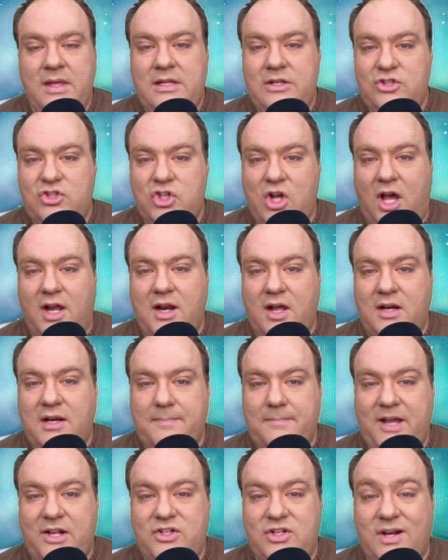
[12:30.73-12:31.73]
Shot on a
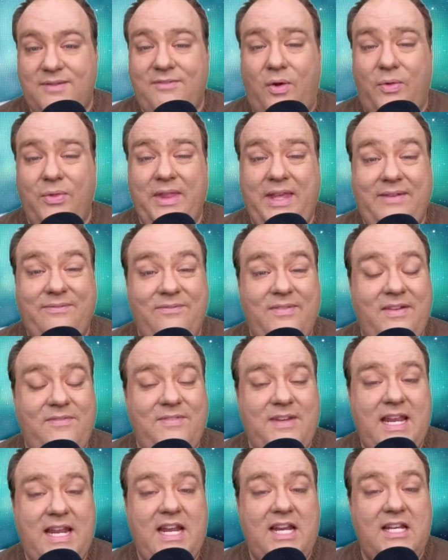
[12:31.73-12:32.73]
budget of only
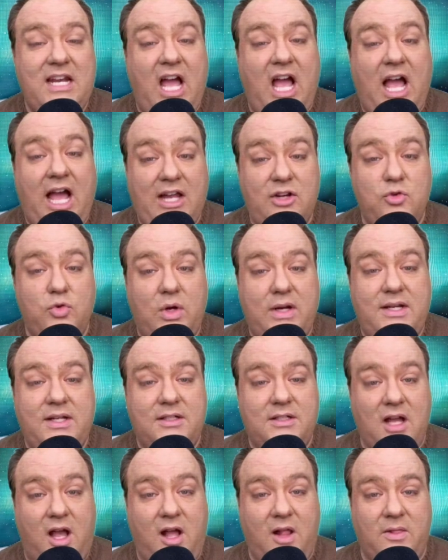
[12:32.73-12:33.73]

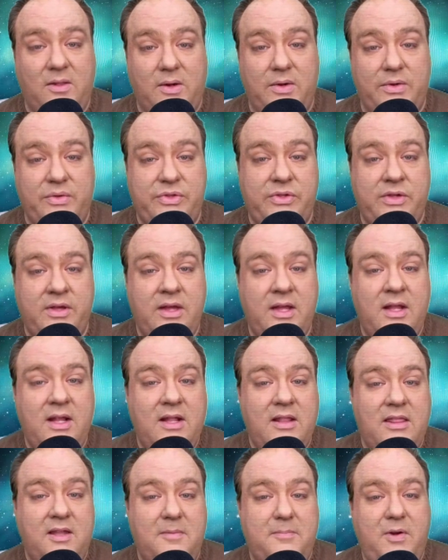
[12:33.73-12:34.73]
$1,500,
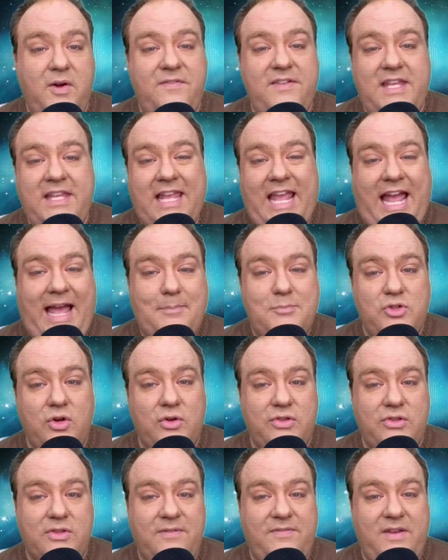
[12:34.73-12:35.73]
the movie
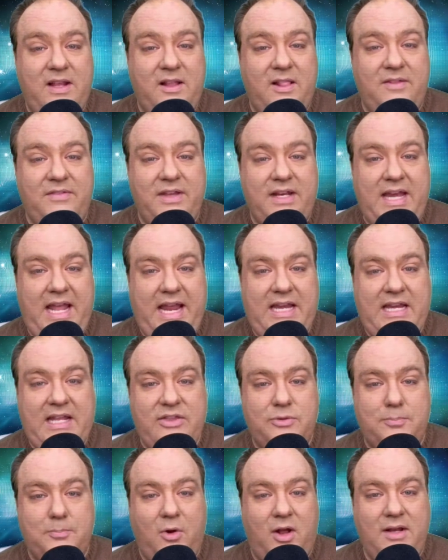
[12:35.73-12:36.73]
captures the feel of an
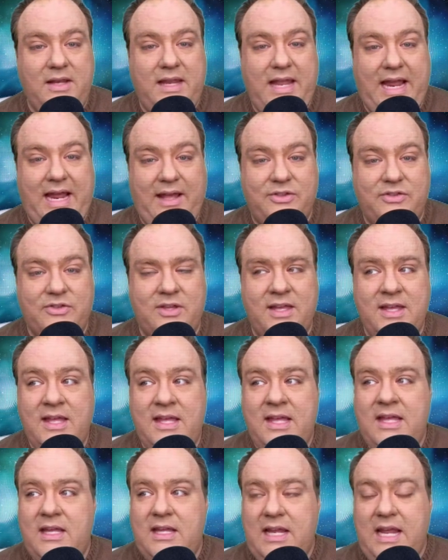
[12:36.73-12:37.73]
80s broadcast
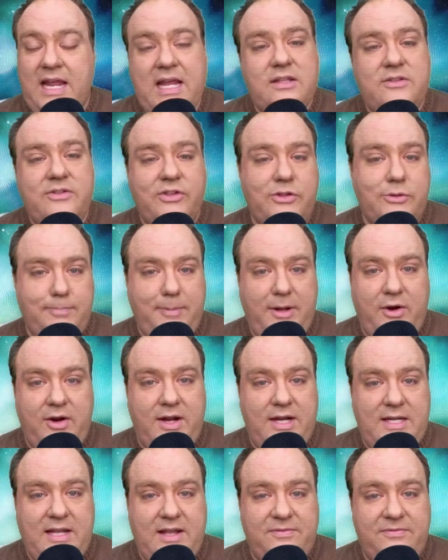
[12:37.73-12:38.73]
in
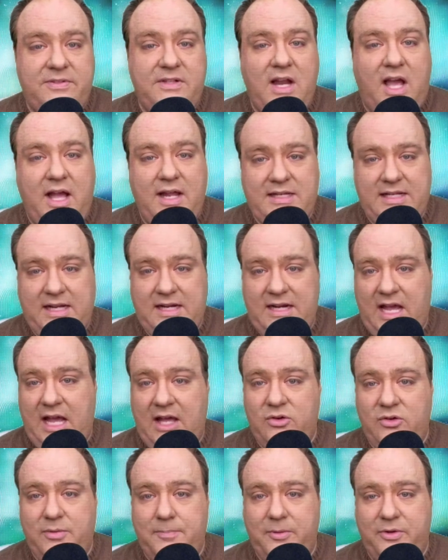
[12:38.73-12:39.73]
spirit, if not in
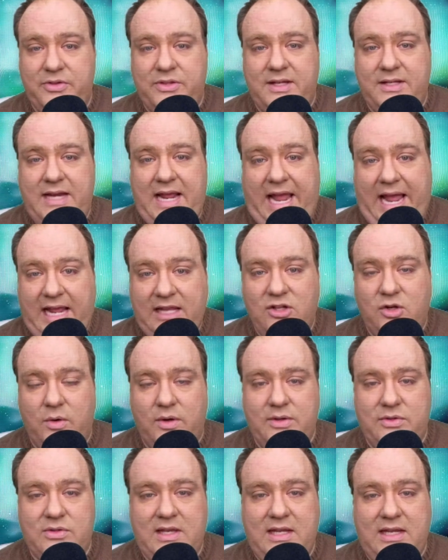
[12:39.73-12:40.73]
100%
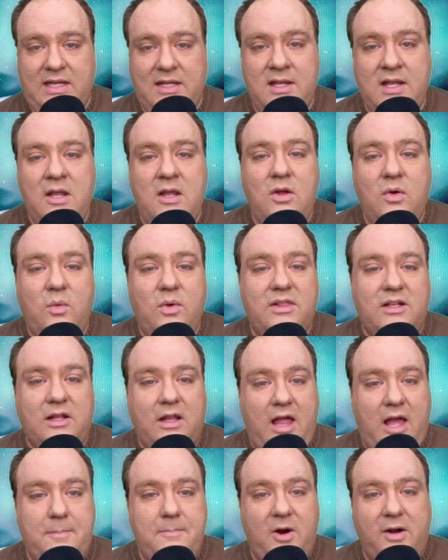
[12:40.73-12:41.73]
accuracy, with
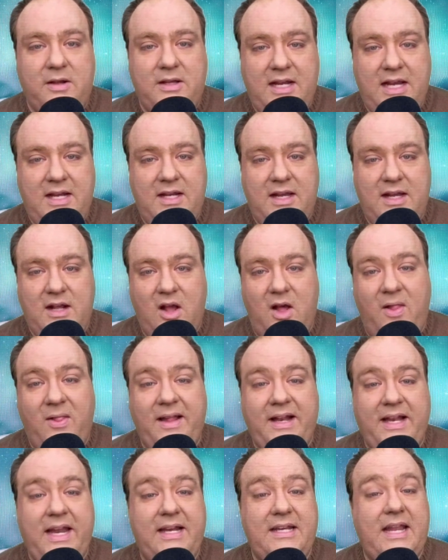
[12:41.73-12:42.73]
LaMartina
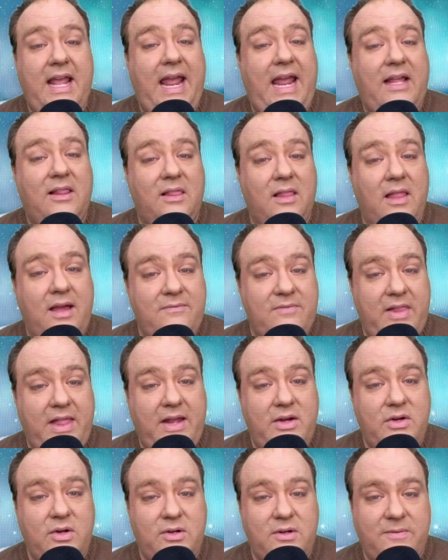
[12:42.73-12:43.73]
calling it a love
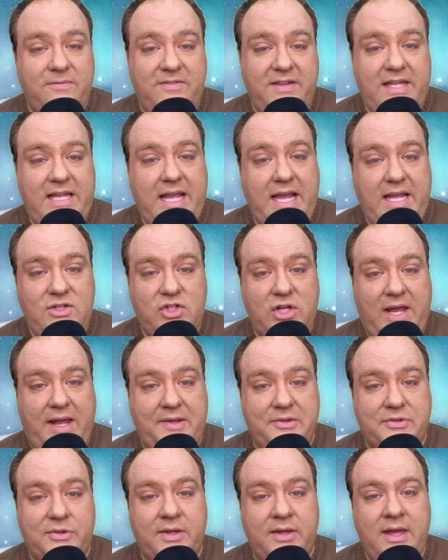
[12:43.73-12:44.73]
letter to
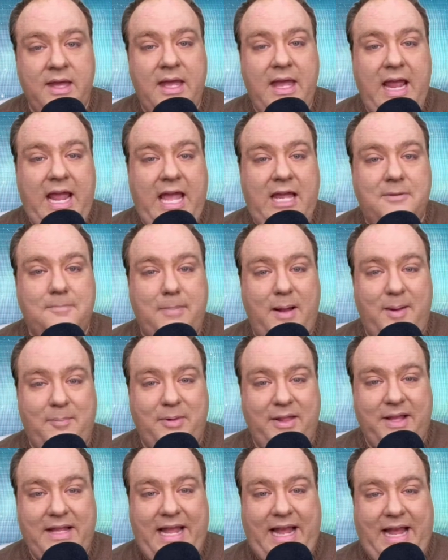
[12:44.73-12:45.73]
VHS and
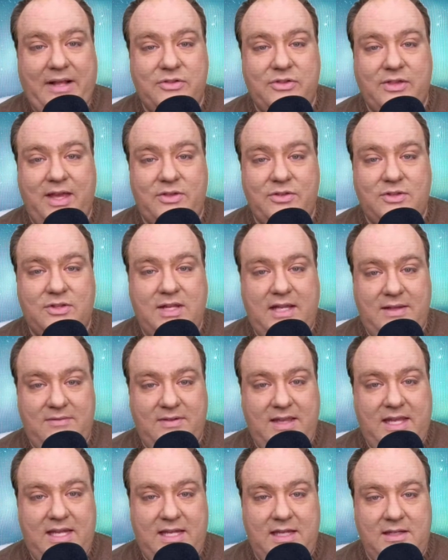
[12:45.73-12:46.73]
public access
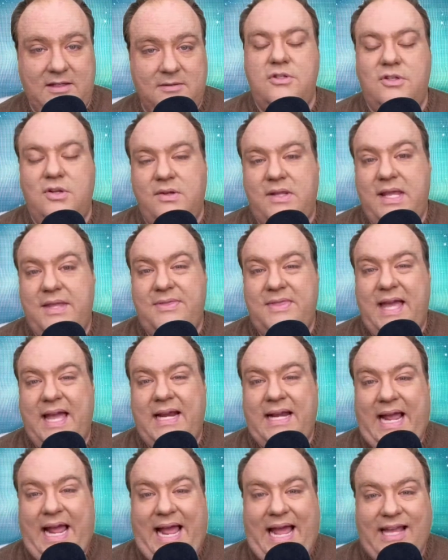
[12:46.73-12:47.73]
TV. To get
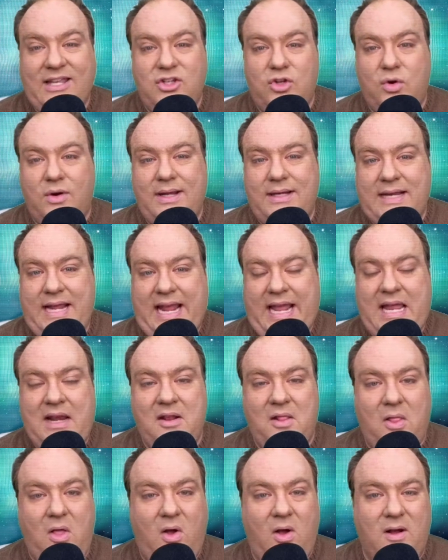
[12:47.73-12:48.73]
that accurate
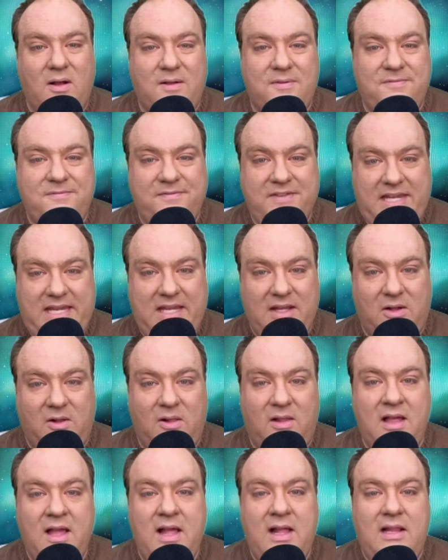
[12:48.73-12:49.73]
analog
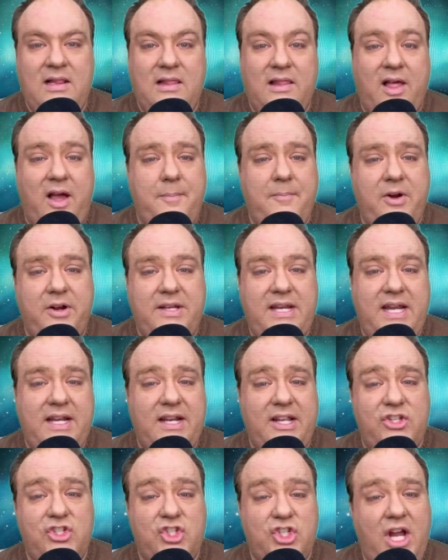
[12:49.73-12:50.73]
feel,
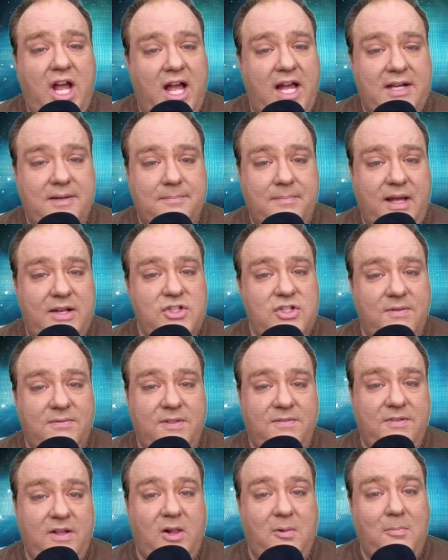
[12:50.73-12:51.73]
LaMartina shot much of
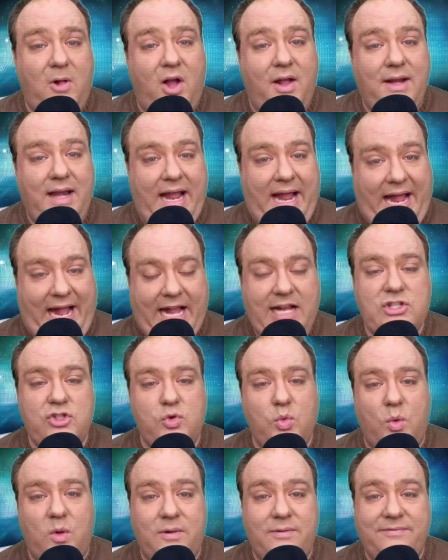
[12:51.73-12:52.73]
the film on
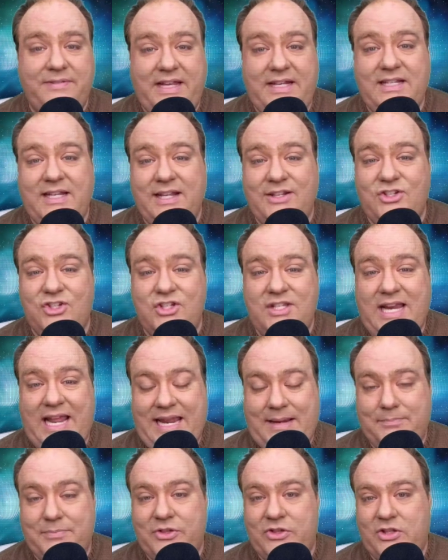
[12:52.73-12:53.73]
actual vintage
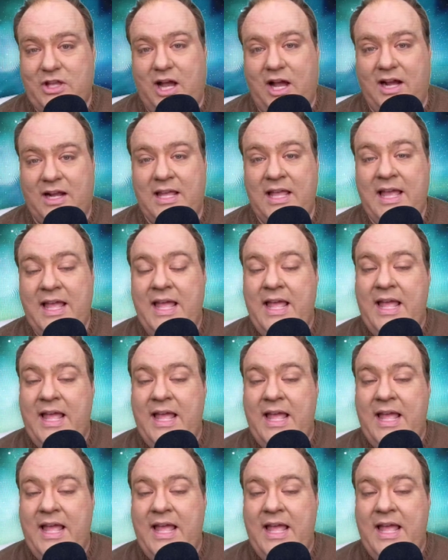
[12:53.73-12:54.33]
tape stock,